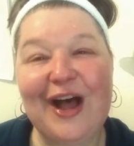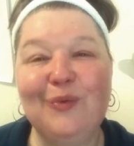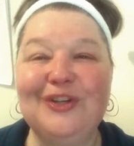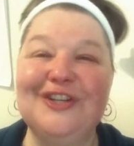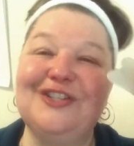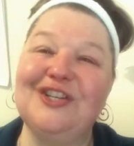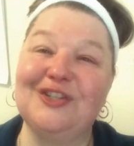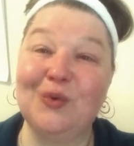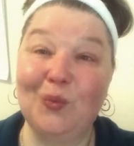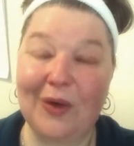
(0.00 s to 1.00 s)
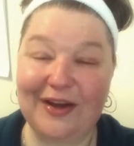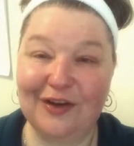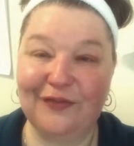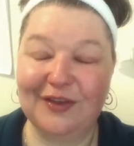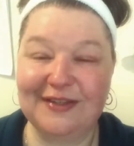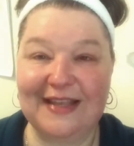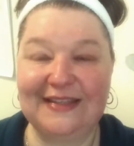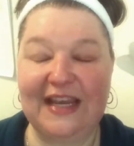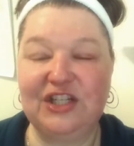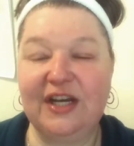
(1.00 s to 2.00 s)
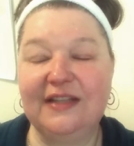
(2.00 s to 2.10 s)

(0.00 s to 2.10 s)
which is just a wonderful sensation.